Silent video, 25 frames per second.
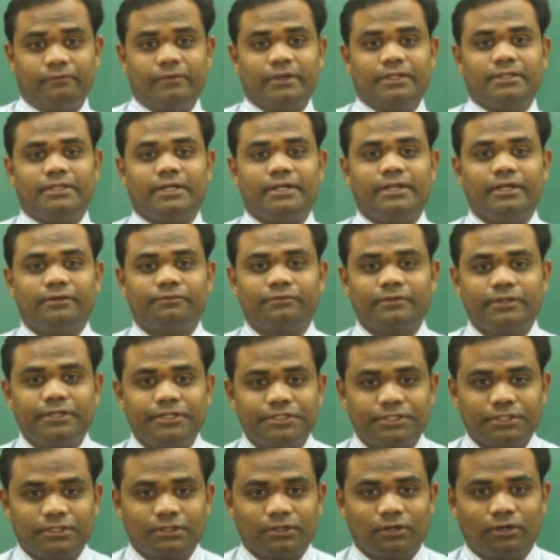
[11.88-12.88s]
with the
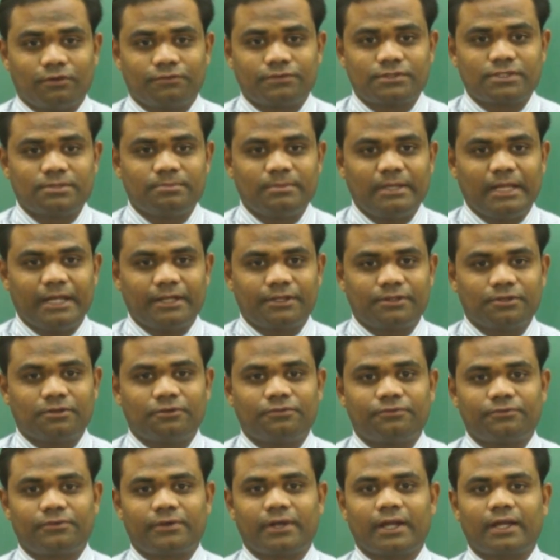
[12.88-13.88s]
definition of similarity
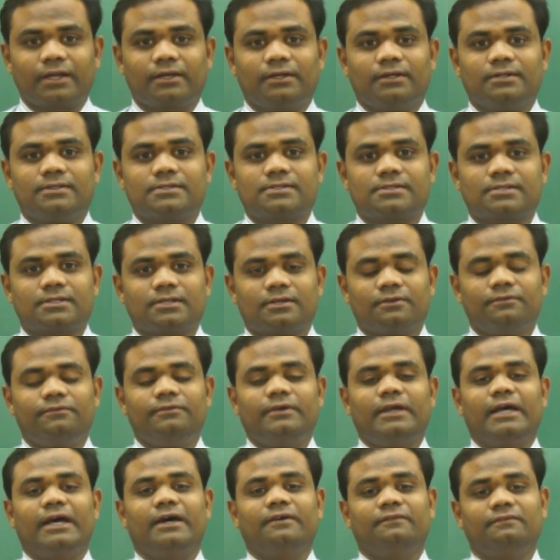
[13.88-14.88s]
of triangles,
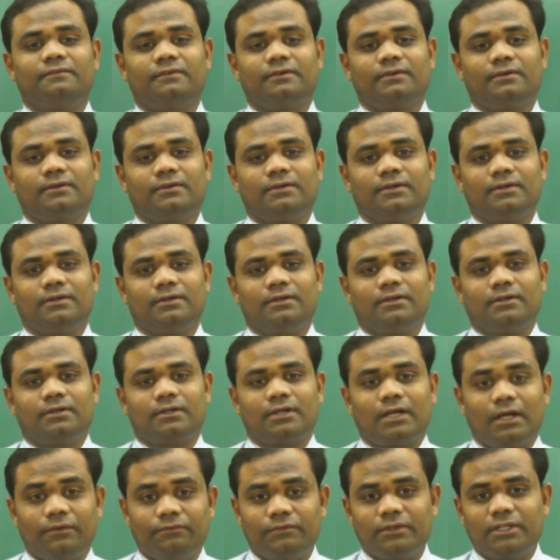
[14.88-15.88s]
we have
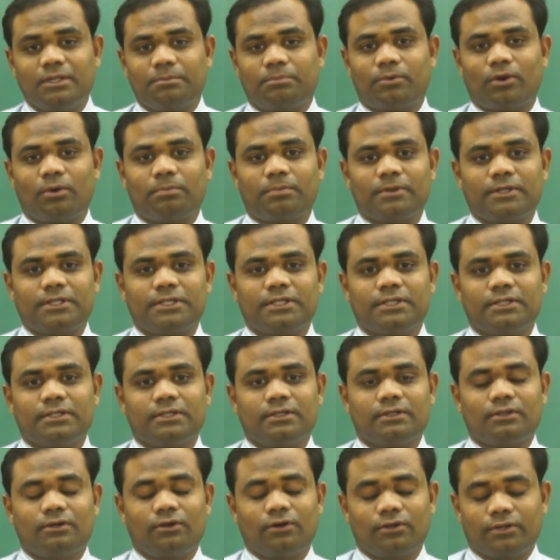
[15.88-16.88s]
come with the property
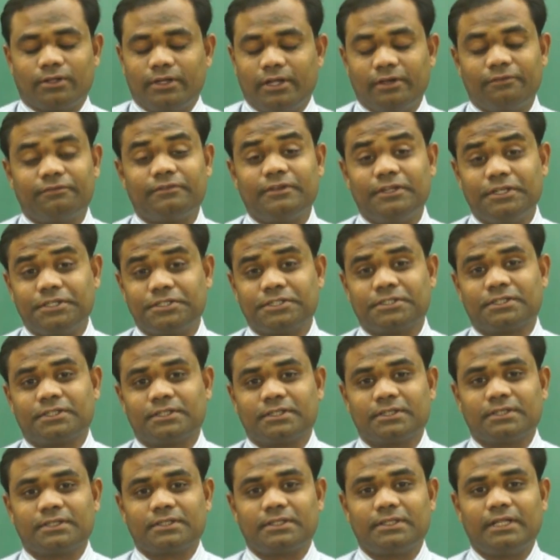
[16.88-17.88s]
or the
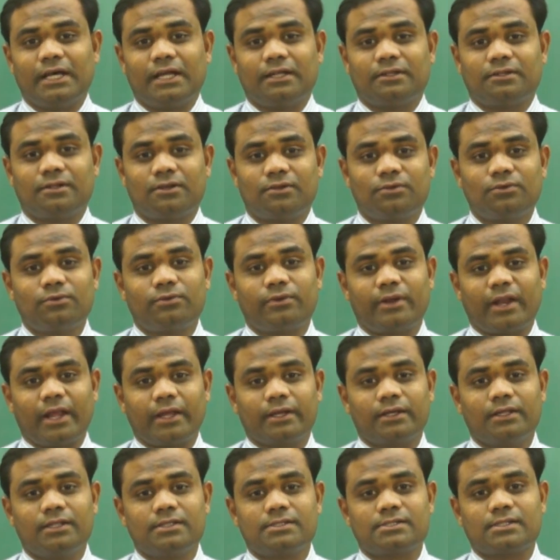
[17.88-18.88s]
definition that two
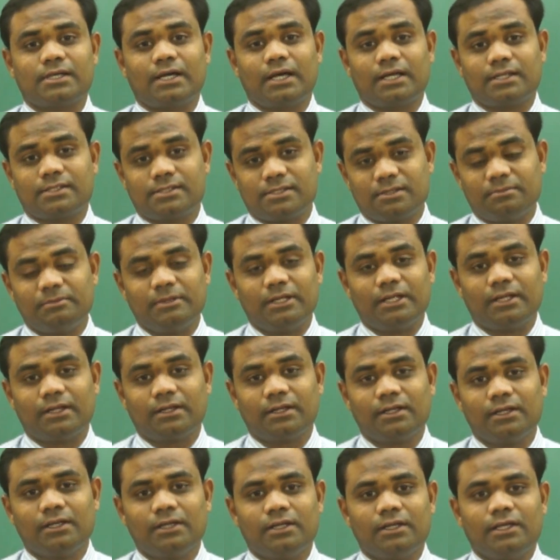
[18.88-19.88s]
triangles are similar
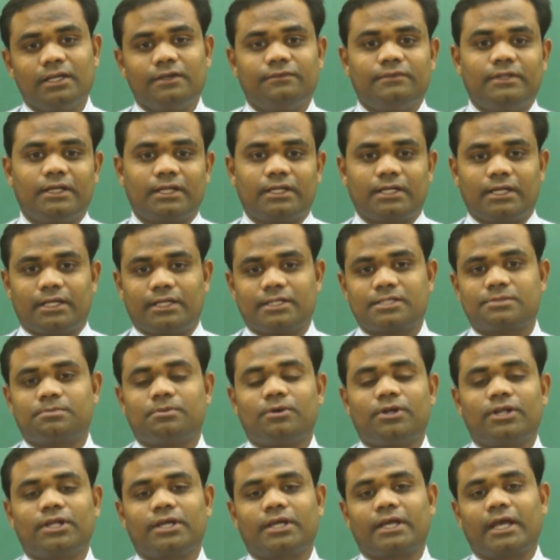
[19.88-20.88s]
if their
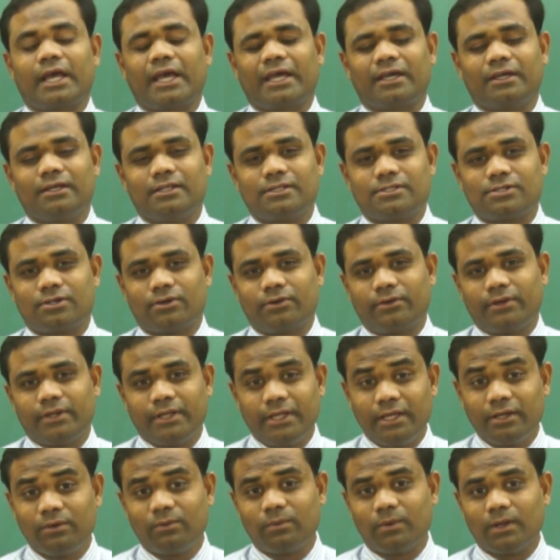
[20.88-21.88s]
corresponding angles are
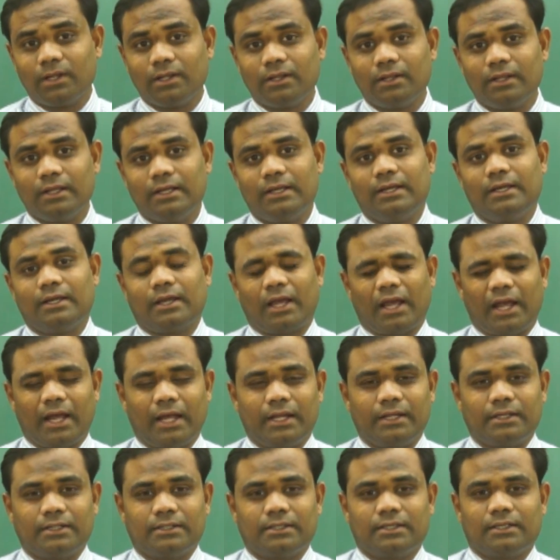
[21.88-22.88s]
equal
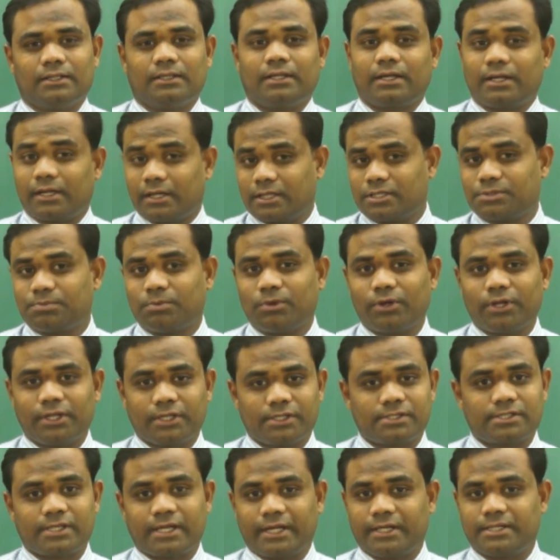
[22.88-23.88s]
and the
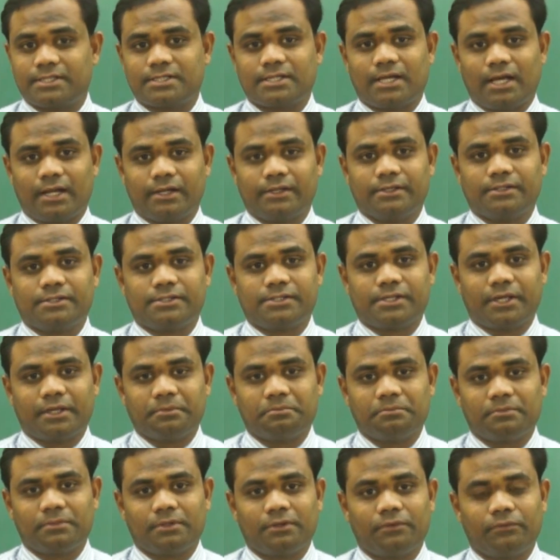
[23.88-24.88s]
corresponding sides are in
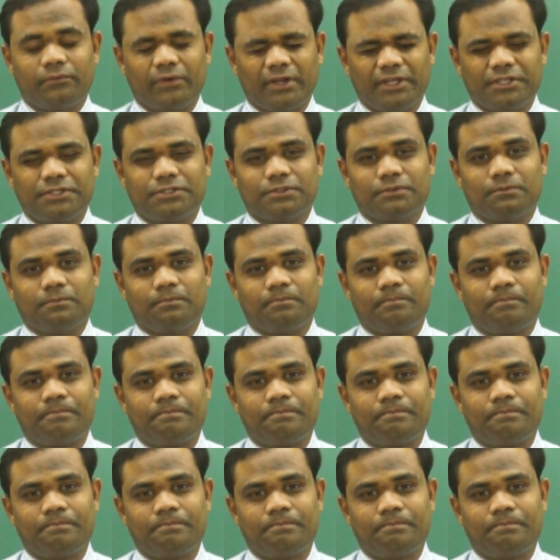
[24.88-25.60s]
same ratio.